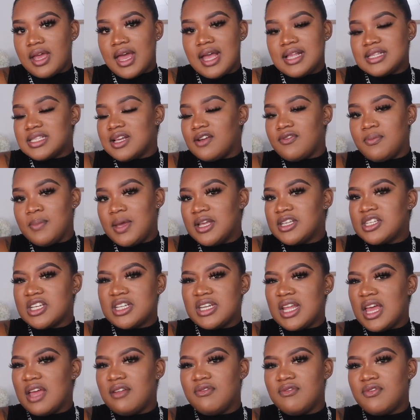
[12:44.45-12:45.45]
Hence I've
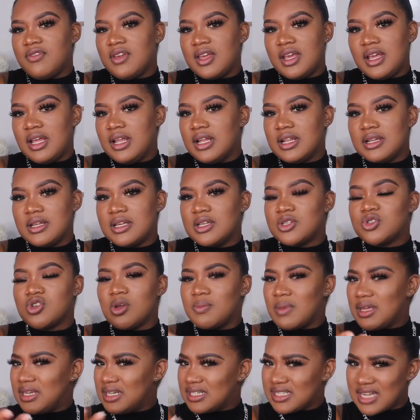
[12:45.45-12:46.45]
mentioned envy so
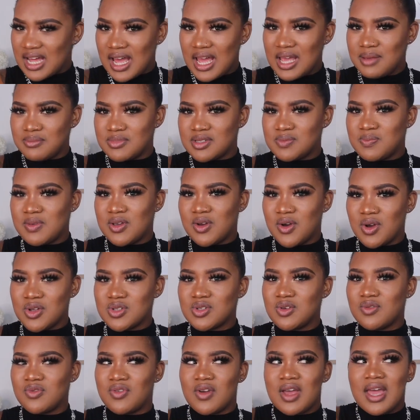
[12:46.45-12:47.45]
many times because
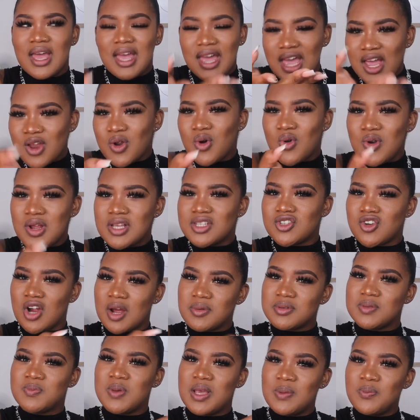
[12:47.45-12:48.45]
it always
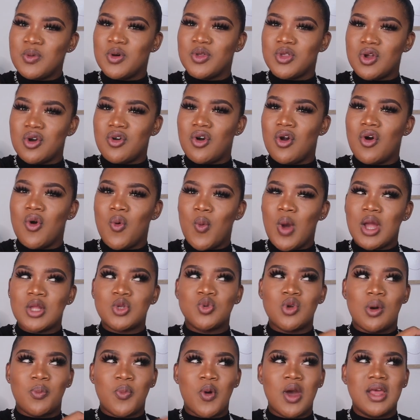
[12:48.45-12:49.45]
rubs people the wrong way
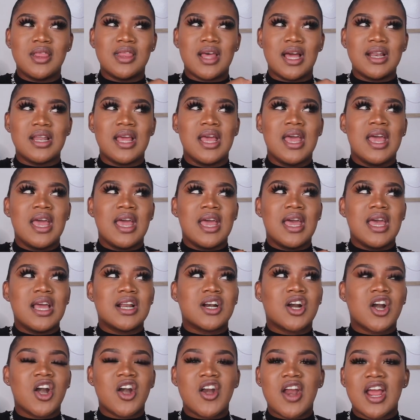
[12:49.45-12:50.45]
to a point that
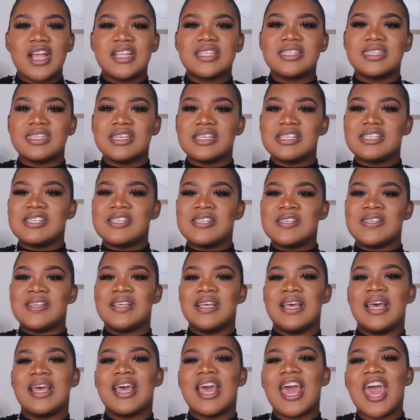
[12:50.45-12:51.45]
it creates this
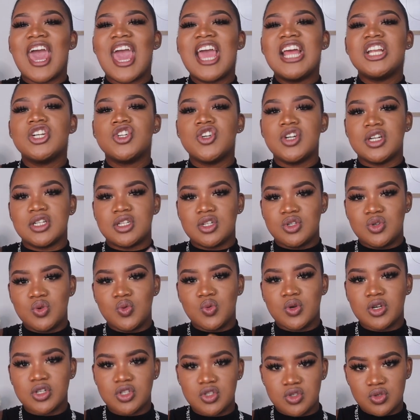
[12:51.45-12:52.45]
hatred
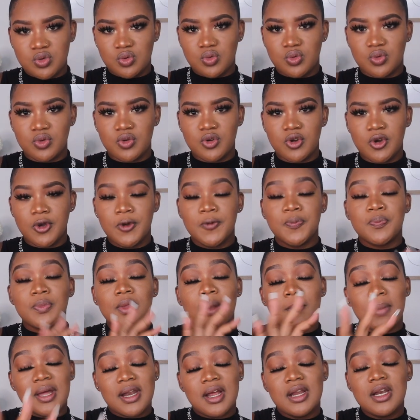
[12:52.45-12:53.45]
towards you.
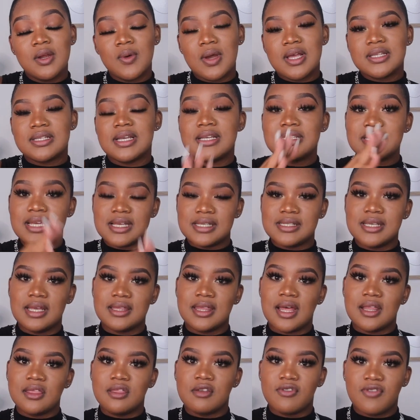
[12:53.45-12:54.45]
But anyways, as I said,
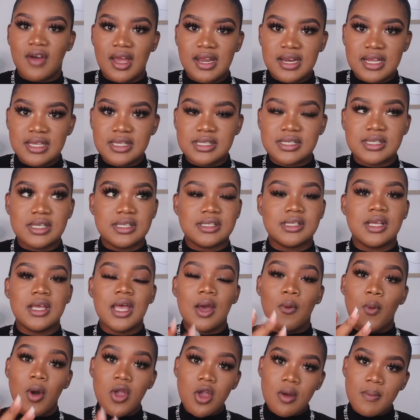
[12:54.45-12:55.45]
that the finances,
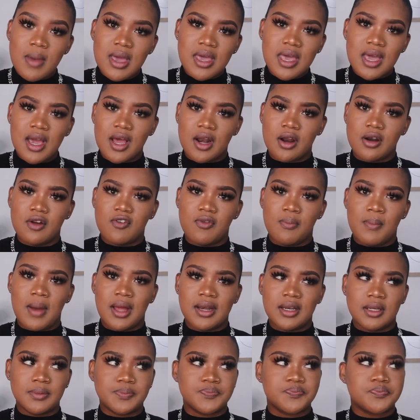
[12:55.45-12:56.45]
when you're making a lot of
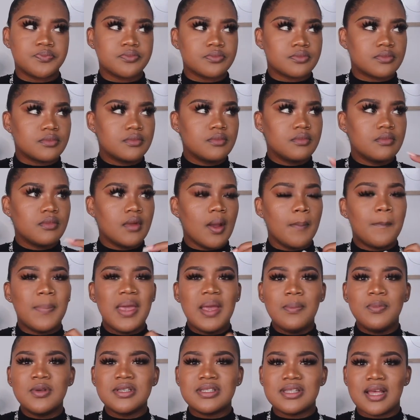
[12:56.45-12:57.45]
money,
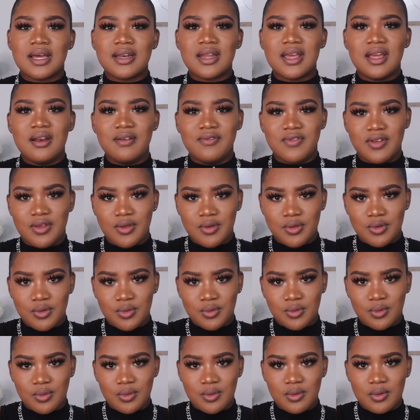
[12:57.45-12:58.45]
people start envying
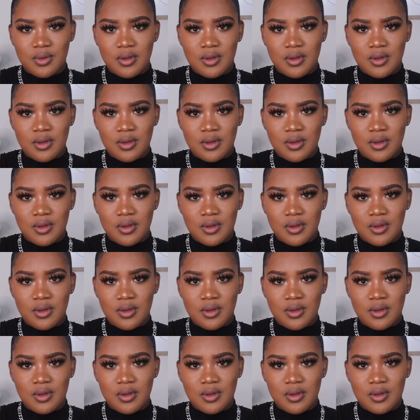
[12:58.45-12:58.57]
you.